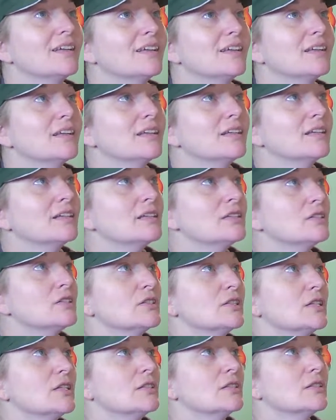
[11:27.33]
And I can
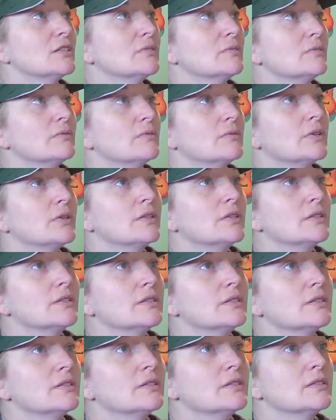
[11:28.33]
change the font
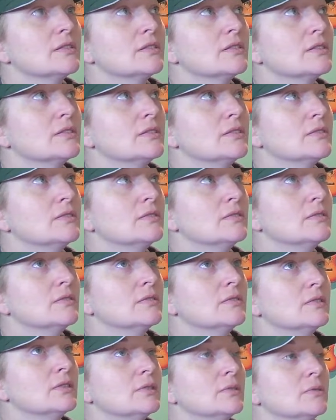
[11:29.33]
too.
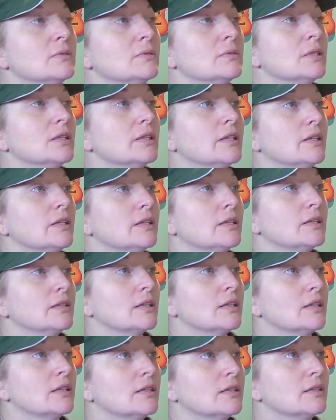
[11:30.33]
Ooh, I like
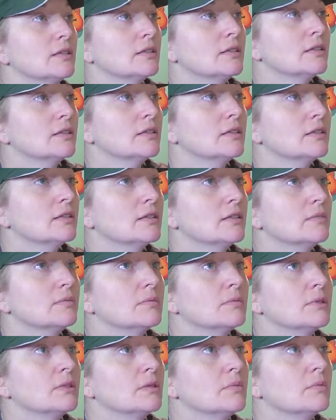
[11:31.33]

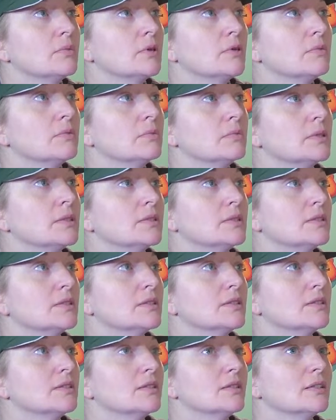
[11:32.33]
But the problem is that
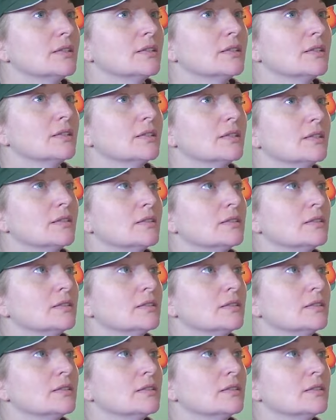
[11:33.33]
like the